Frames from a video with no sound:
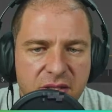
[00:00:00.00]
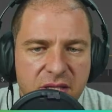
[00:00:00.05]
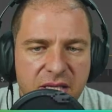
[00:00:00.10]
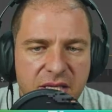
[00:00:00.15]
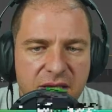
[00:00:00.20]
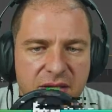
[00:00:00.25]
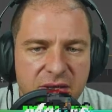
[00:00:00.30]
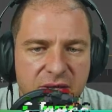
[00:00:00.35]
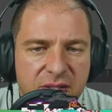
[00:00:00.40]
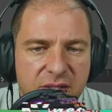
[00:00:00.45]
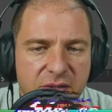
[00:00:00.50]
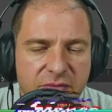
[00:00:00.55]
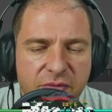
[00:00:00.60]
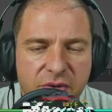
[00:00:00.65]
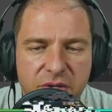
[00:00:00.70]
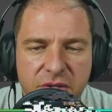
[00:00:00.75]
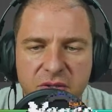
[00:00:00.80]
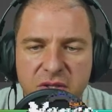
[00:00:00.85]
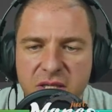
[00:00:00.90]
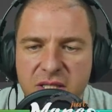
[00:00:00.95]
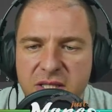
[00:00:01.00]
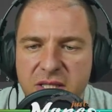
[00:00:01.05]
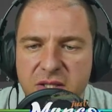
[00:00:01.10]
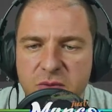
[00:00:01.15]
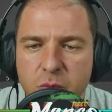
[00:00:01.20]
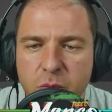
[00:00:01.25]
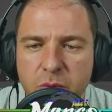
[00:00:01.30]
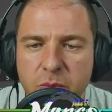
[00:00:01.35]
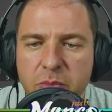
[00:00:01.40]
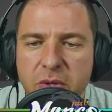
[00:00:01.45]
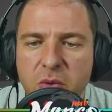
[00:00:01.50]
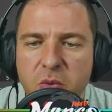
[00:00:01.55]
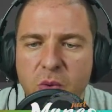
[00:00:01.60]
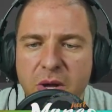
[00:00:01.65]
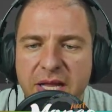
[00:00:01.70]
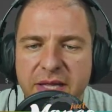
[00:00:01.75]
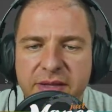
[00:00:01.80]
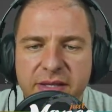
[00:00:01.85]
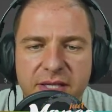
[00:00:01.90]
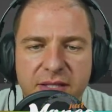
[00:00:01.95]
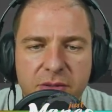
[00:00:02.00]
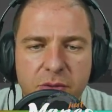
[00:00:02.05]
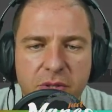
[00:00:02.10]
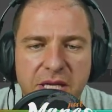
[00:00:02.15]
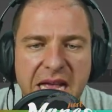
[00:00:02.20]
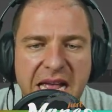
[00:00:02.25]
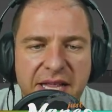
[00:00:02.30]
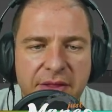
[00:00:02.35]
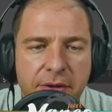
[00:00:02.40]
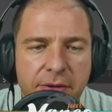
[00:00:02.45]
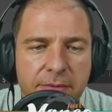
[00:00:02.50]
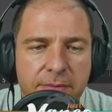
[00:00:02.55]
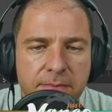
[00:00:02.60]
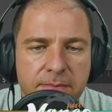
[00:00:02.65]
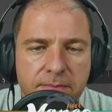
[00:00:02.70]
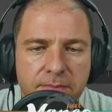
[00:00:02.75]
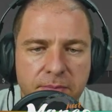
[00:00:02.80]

these vertices will be welded together.